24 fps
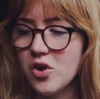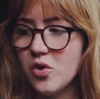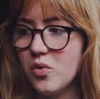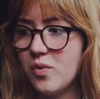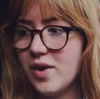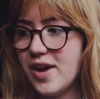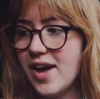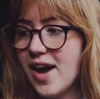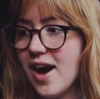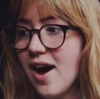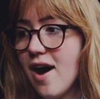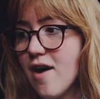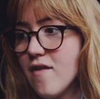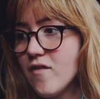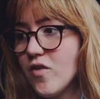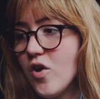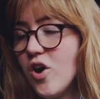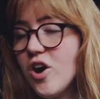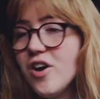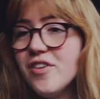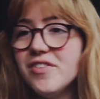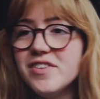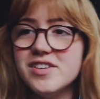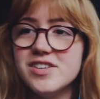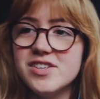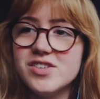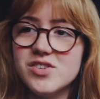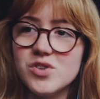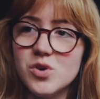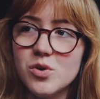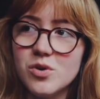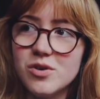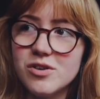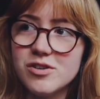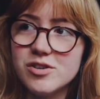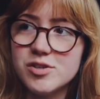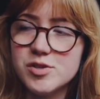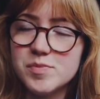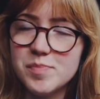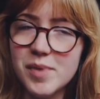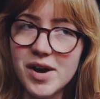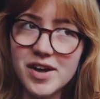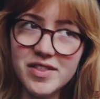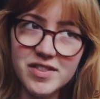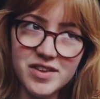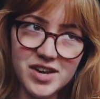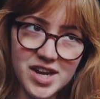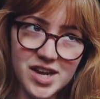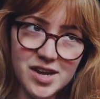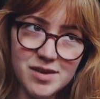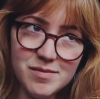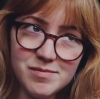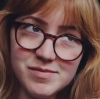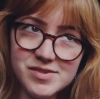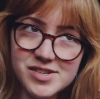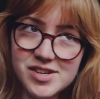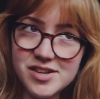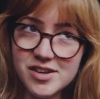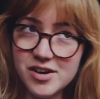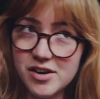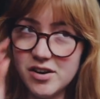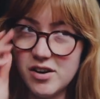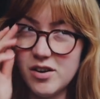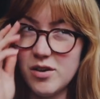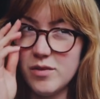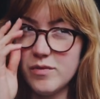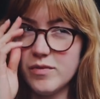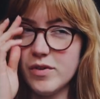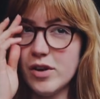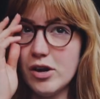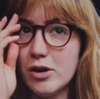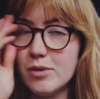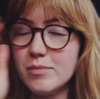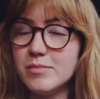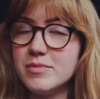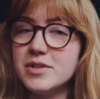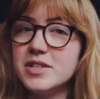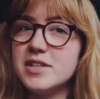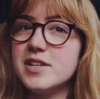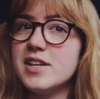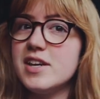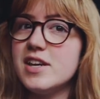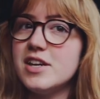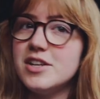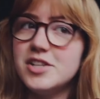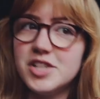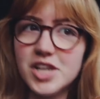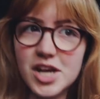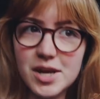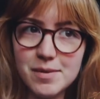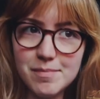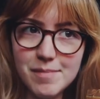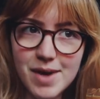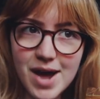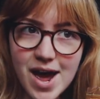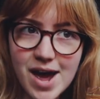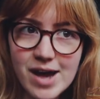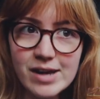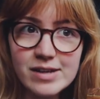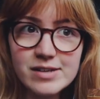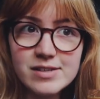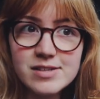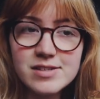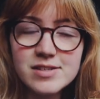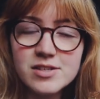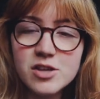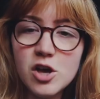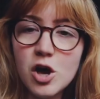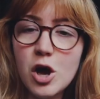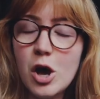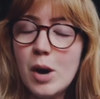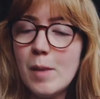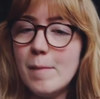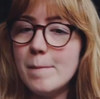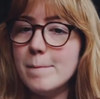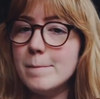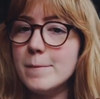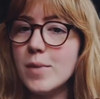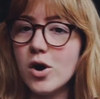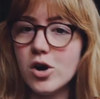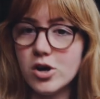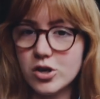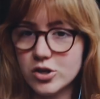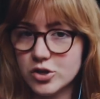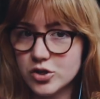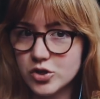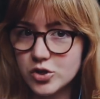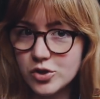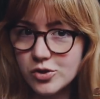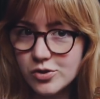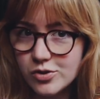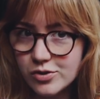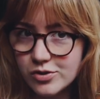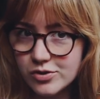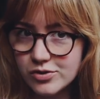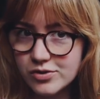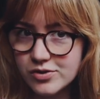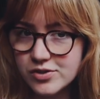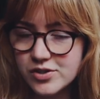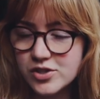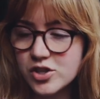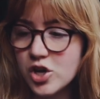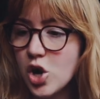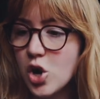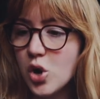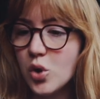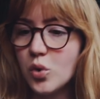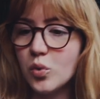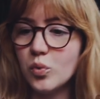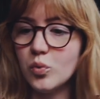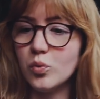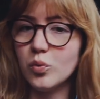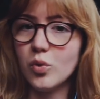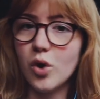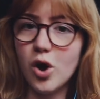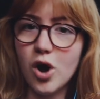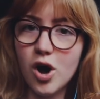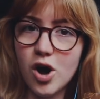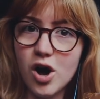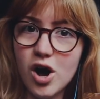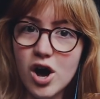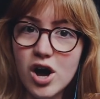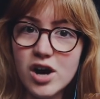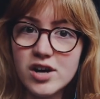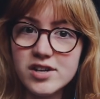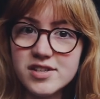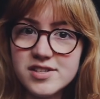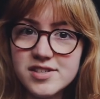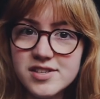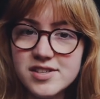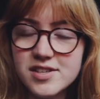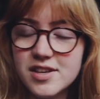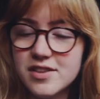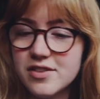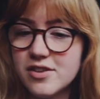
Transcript: we have all these stores by the names of um, TJ Maxx, Marshalls, Ross.